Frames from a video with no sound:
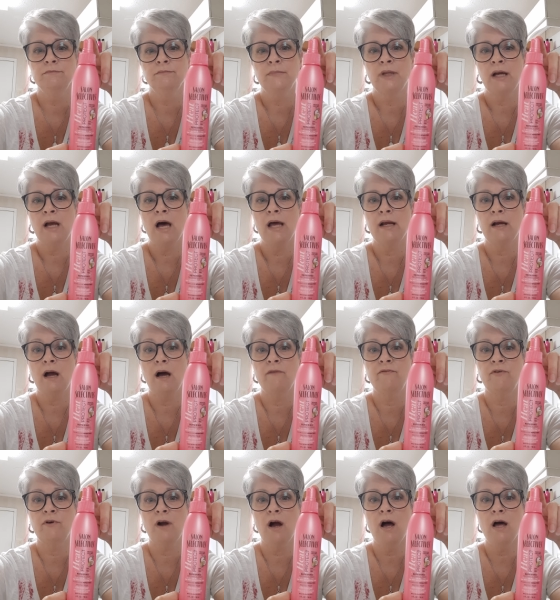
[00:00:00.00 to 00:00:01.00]
they kind of got
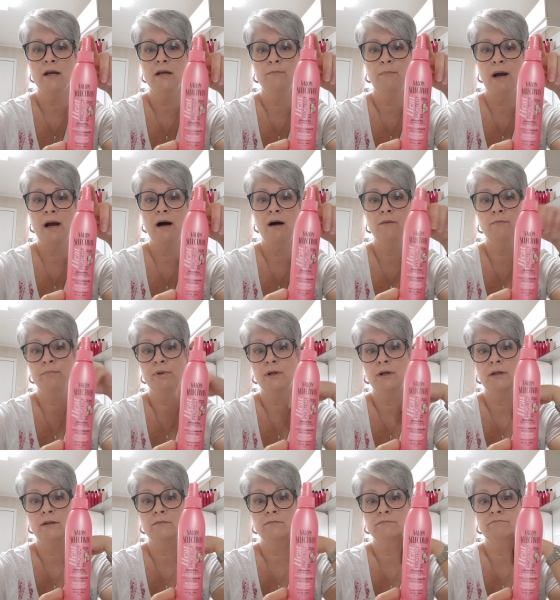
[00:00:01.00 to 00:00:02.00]
forgotten about.
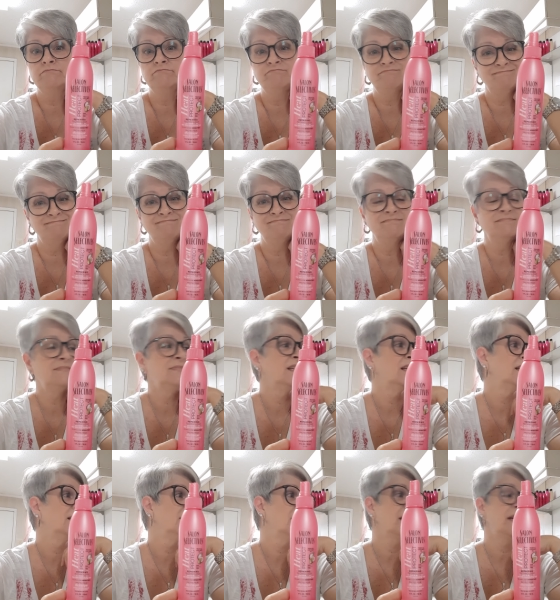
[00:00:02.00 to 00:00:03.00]
But
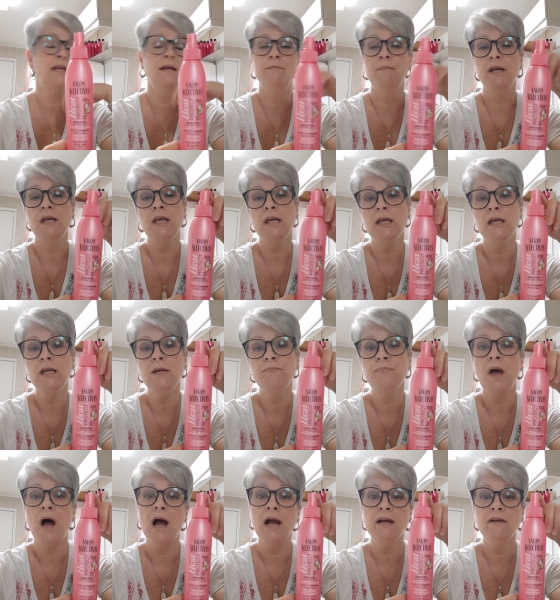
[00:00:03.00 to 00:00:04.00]
Lucky me,
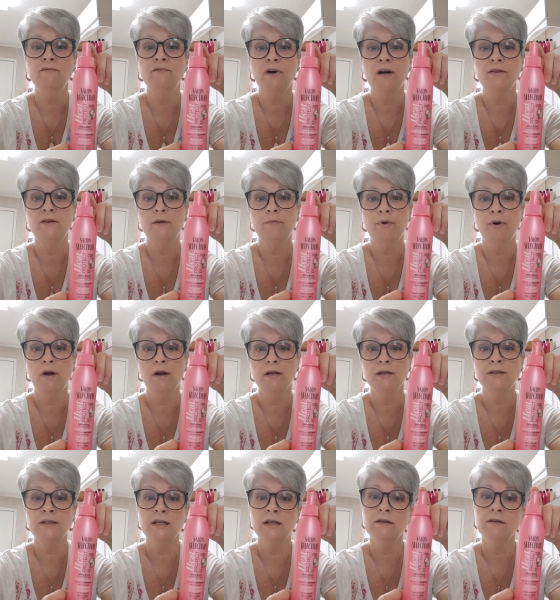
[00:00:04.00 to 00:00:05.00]
I can find their
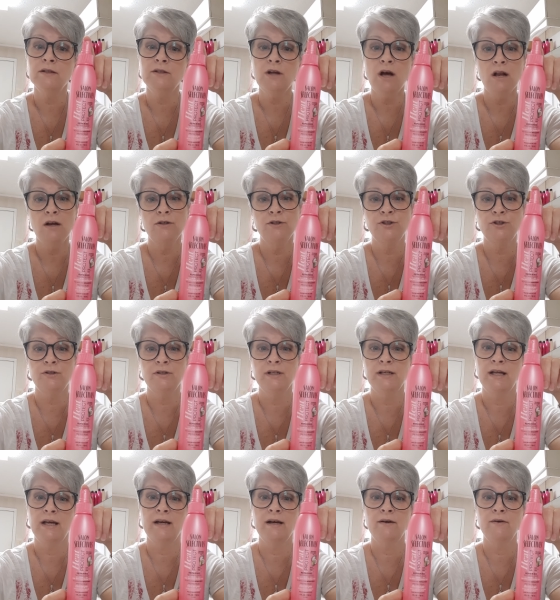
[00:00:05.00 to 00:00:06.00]
products at the Dollar Tree
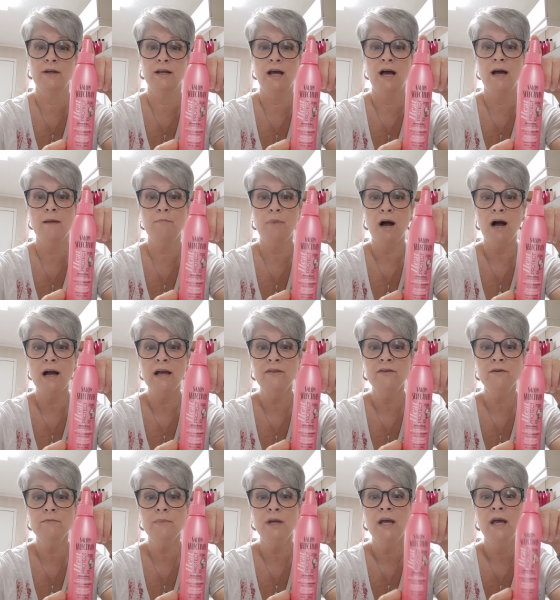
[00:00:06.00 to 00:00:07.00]
now, and I buy
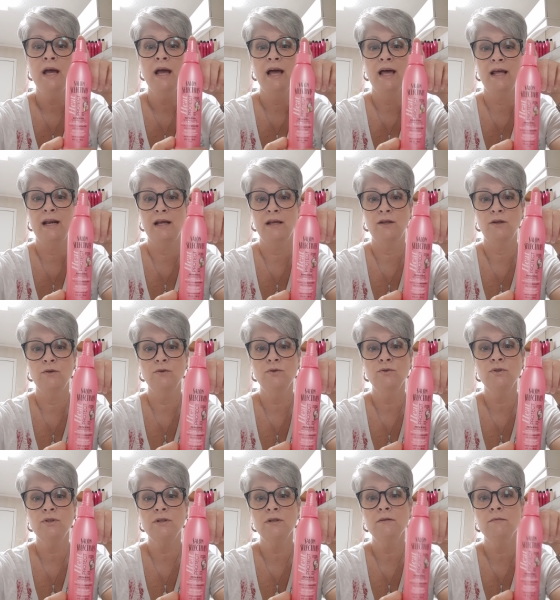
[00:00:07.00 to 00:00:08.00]
them and I
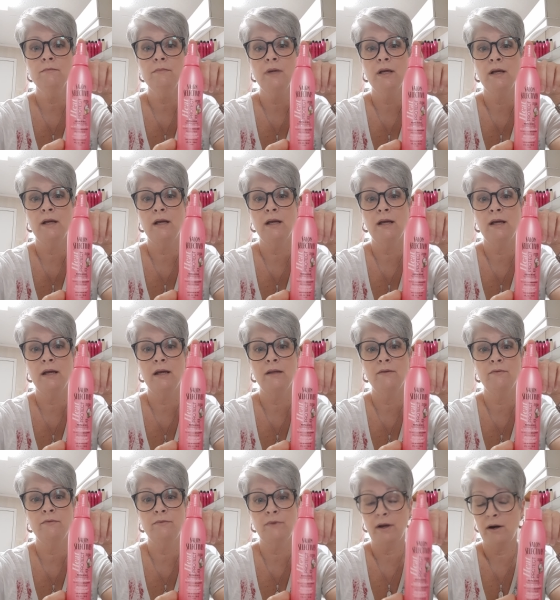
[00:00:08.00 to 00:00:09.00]
use them,
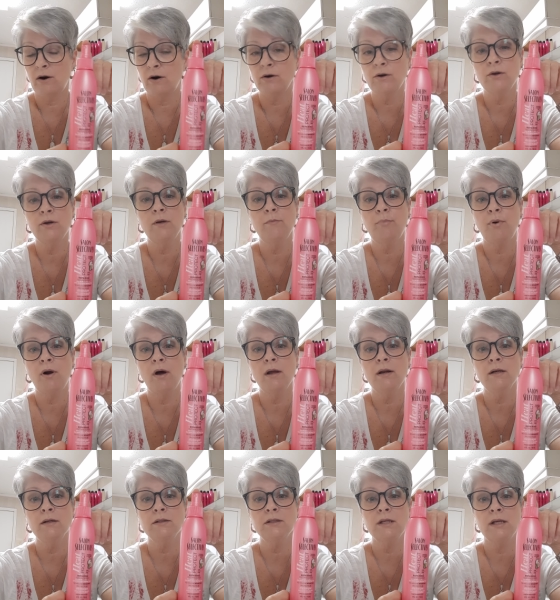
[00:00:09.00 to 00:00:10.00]
and they are good
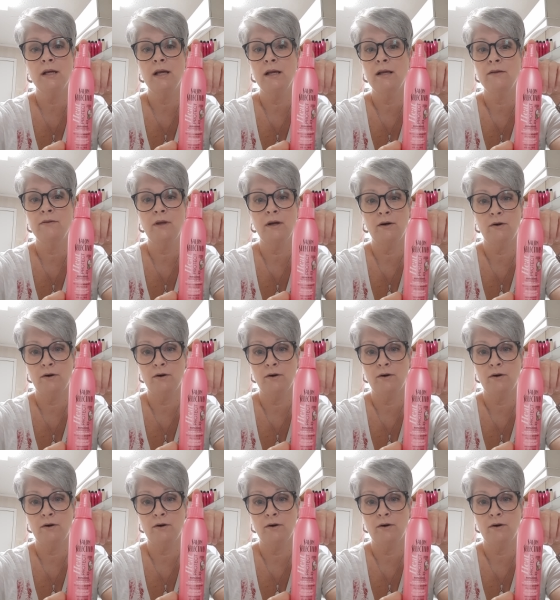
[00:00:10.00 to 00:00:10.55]
products and they